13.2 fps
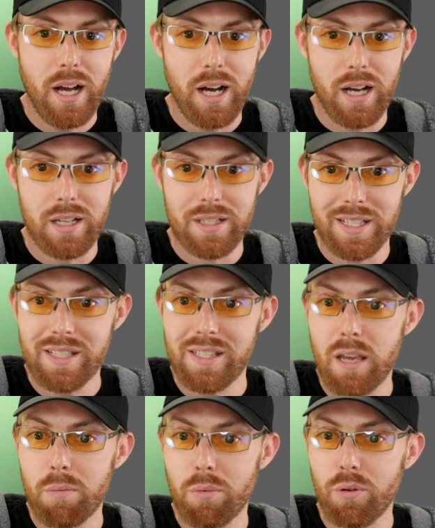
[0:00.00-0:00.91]
uh,
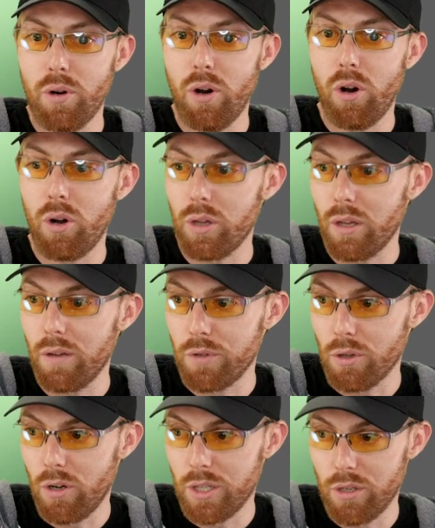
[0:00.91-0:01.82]
disable all of
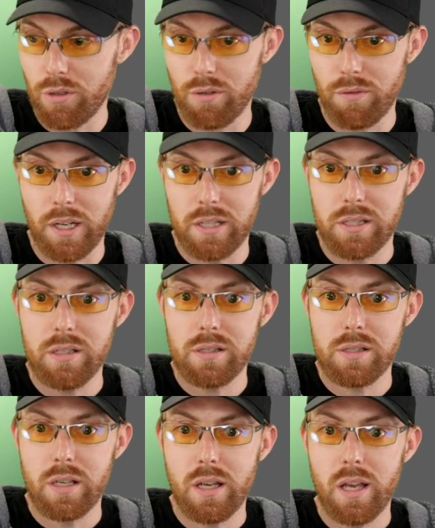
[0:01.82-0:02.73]
your audio
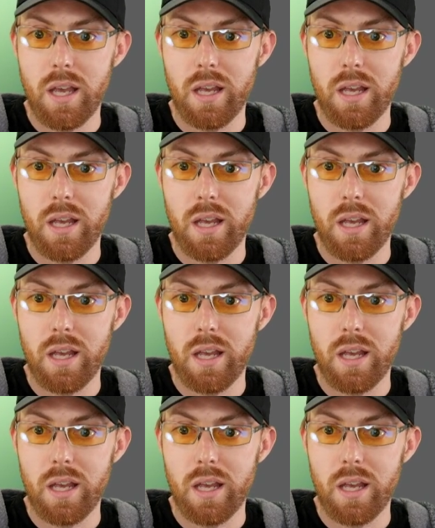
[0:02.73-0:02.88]
devices